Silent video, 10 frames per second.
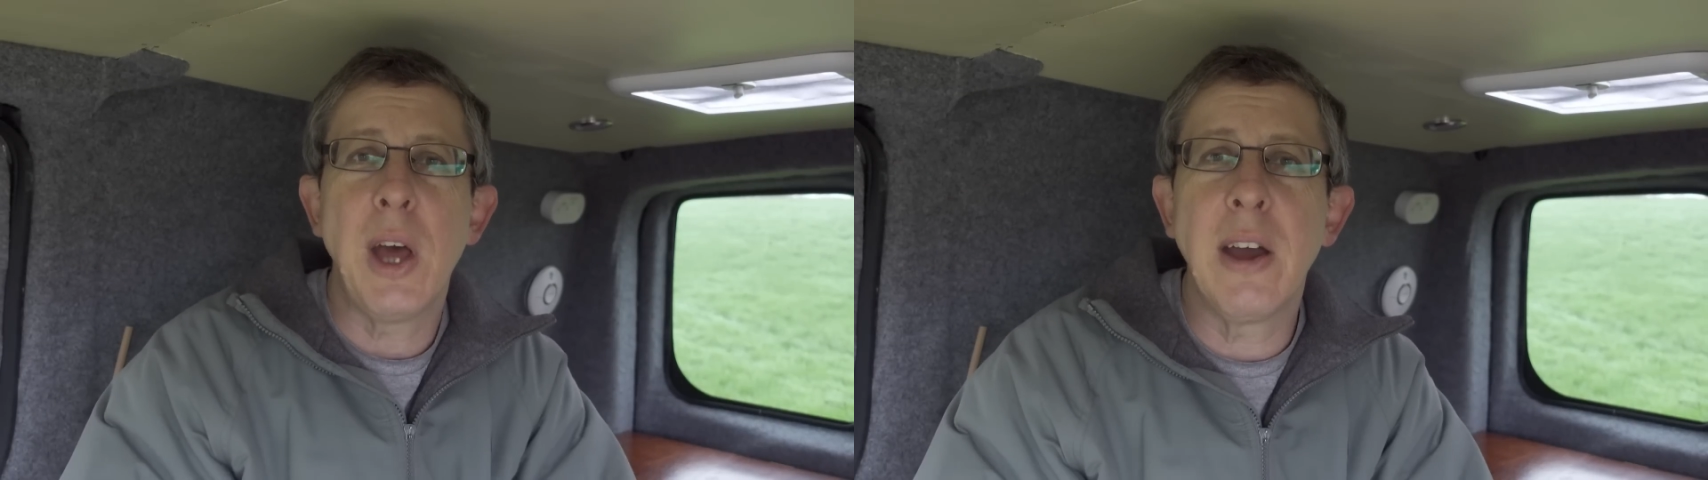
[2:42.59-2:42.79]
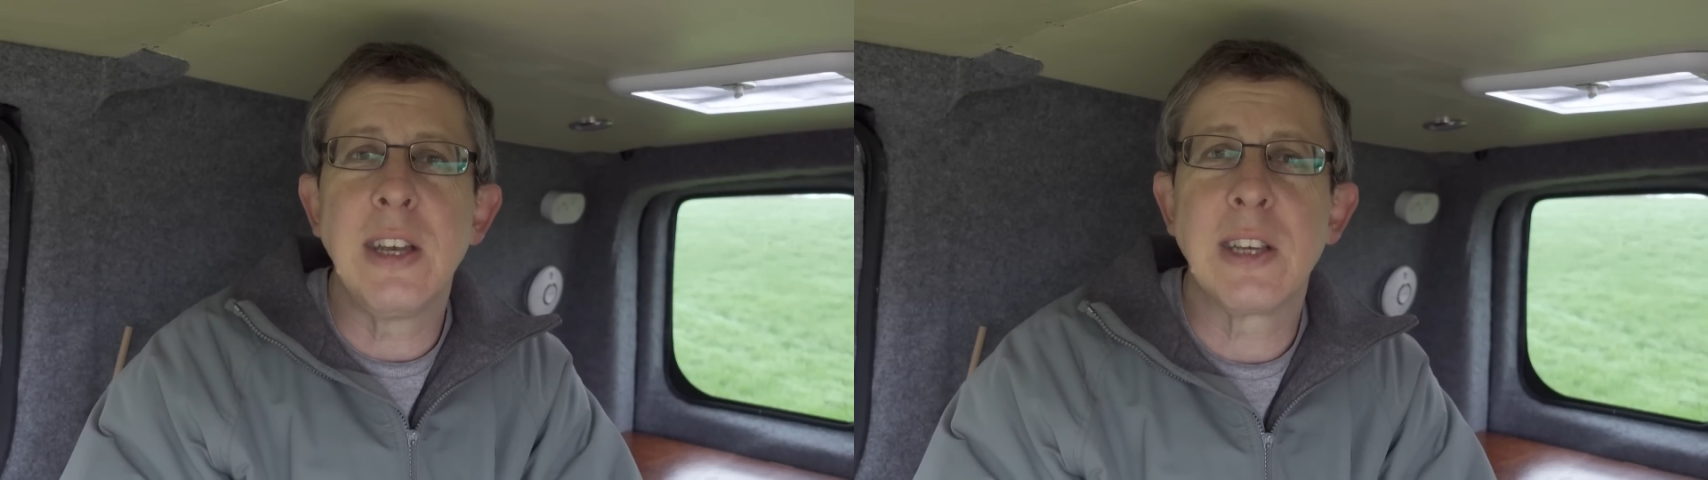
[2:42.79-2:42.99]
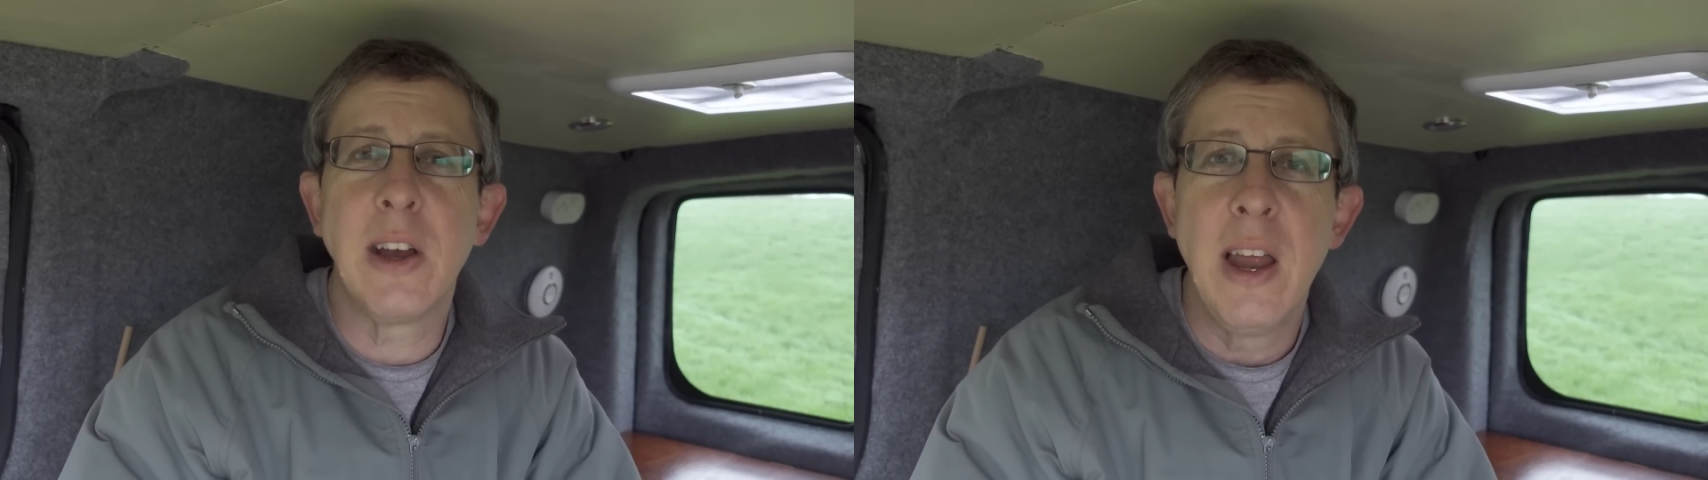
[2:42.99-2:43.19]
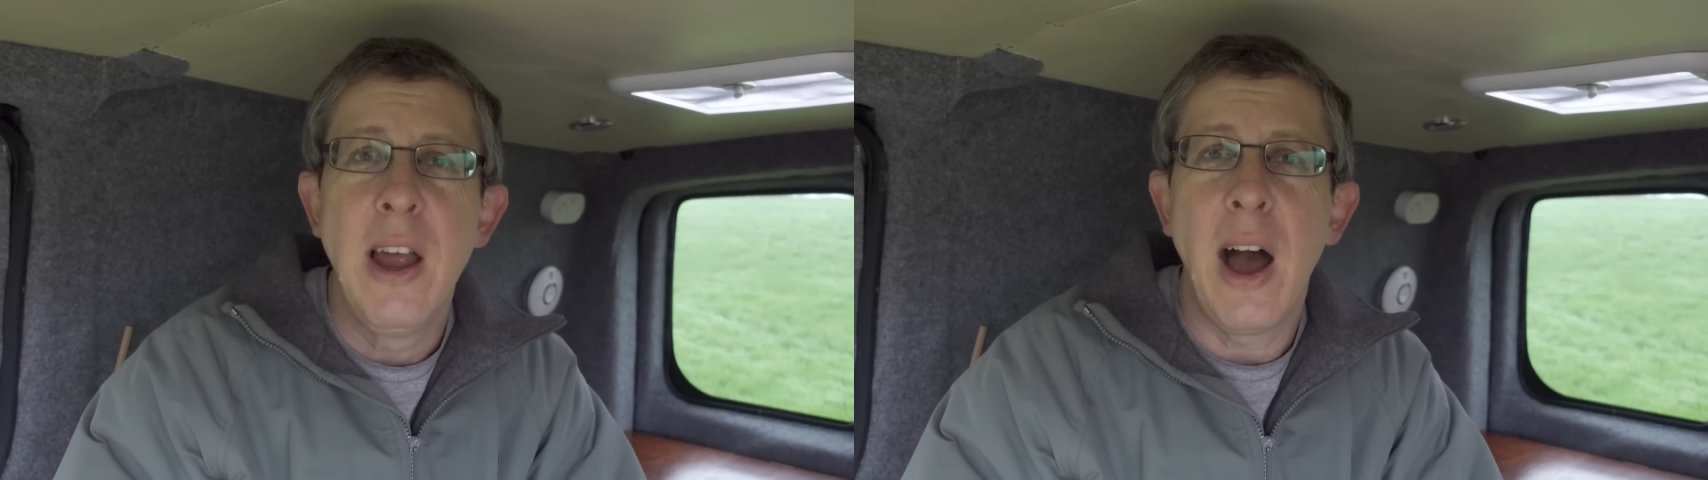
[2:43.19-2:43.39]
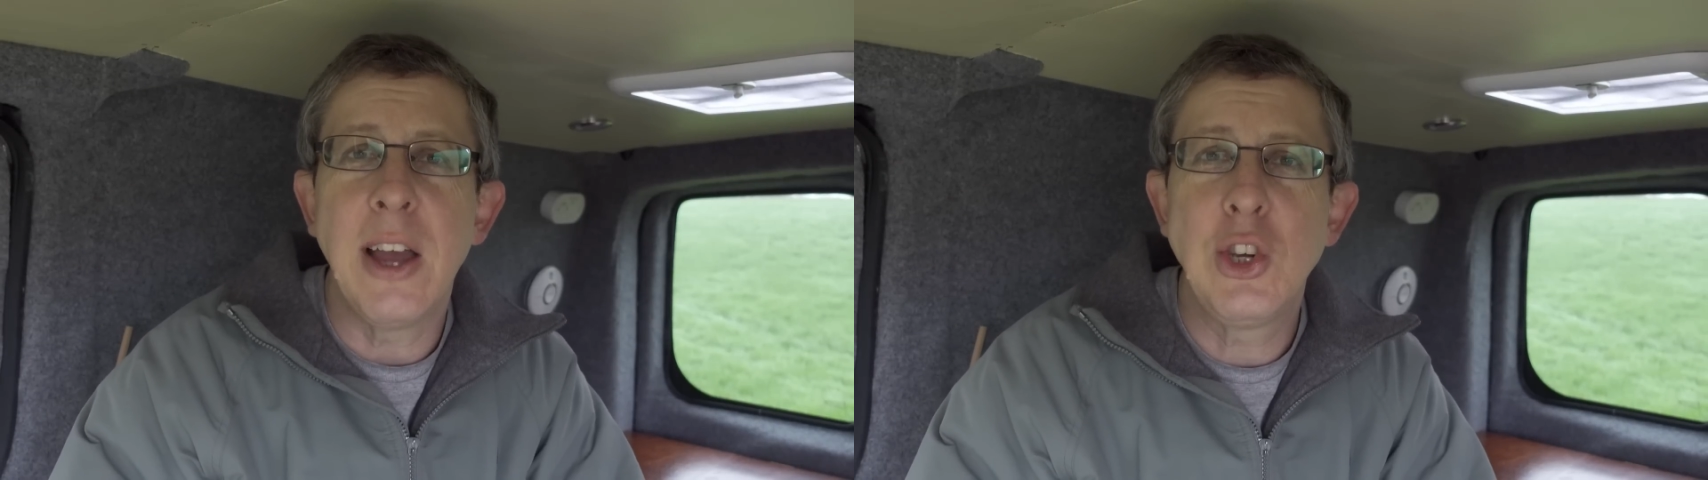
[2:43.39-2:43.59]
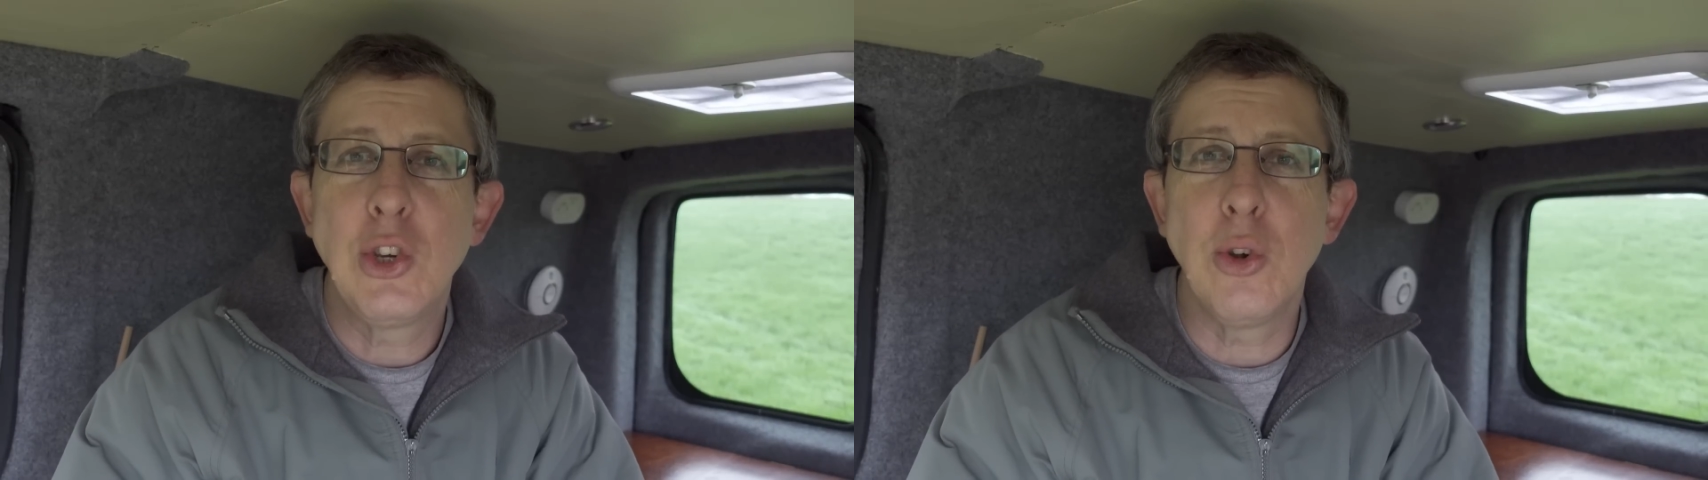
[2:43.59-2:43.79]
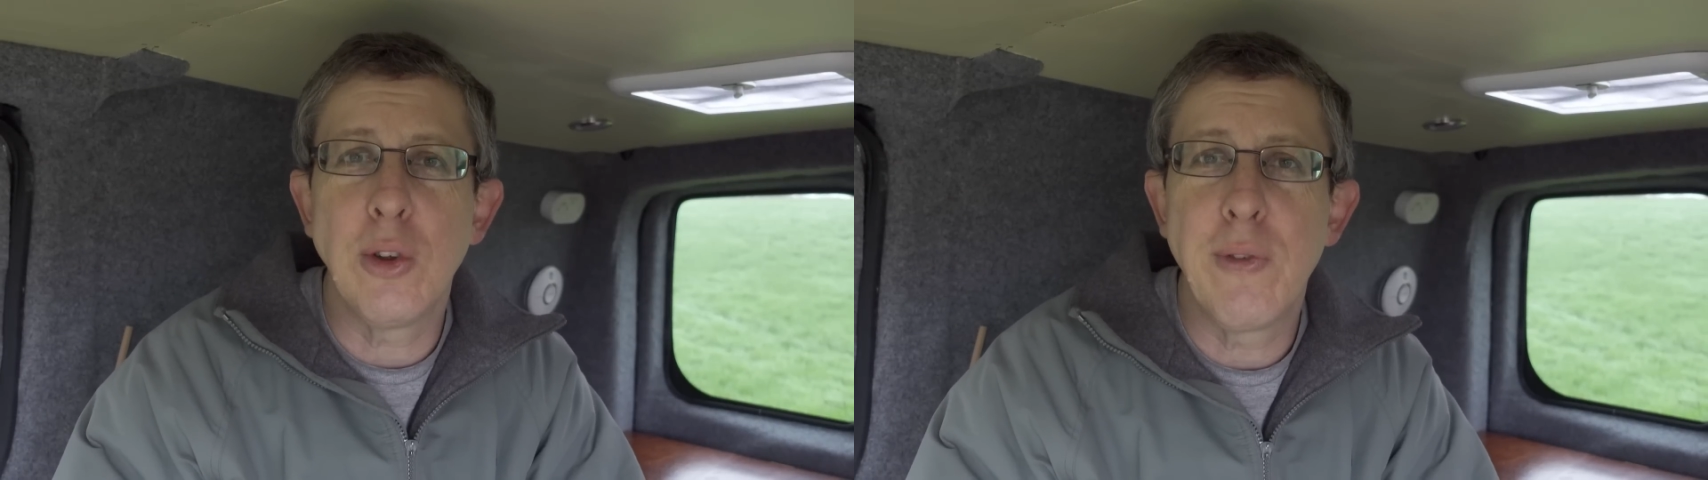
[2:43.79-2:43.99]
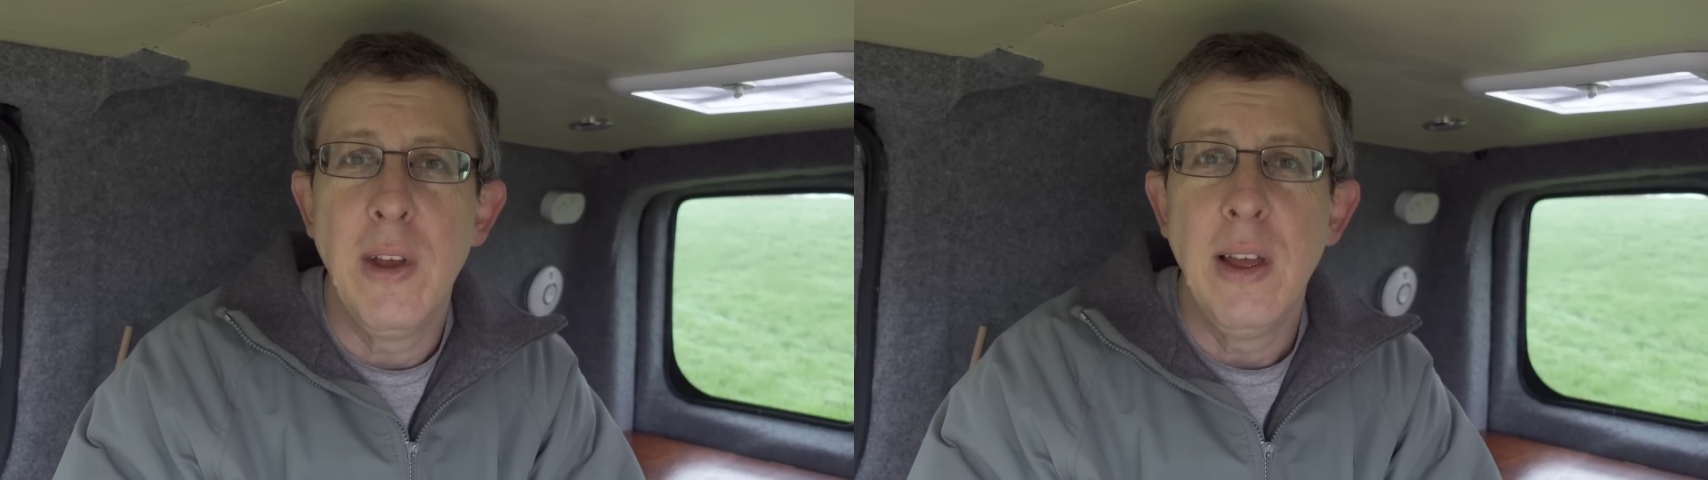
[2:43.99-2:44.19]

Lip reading: hindsight, I should have